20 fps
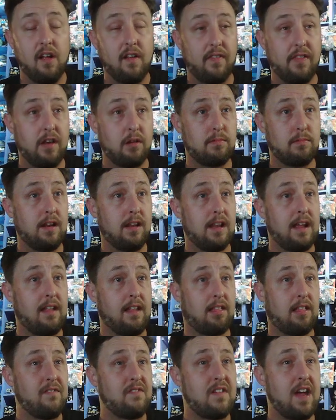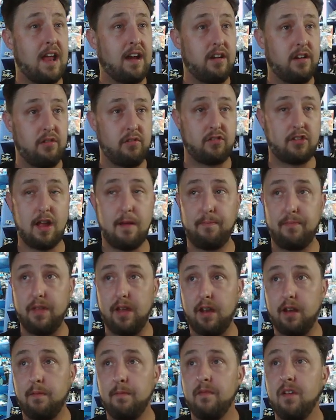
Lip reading: They realize they've got to do something.